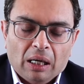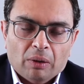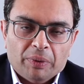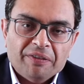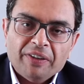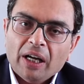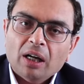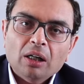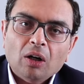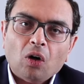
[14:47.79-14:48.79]
we've
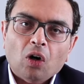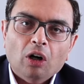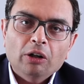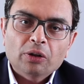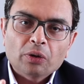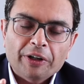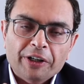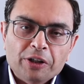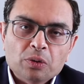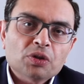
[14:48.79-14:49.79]
taken a call to
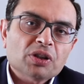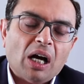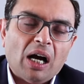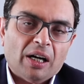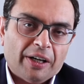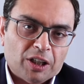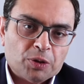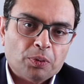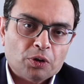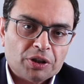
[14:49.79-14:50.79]
reduce our
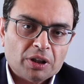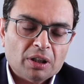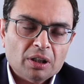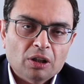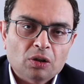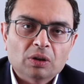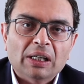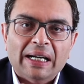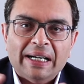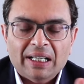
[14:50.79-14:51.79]
exposure to the
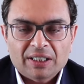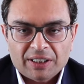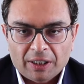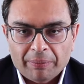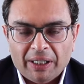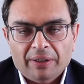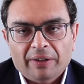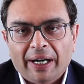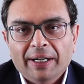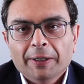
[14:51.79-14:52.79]
lending segment,
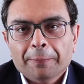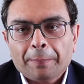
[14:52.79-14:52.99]
right?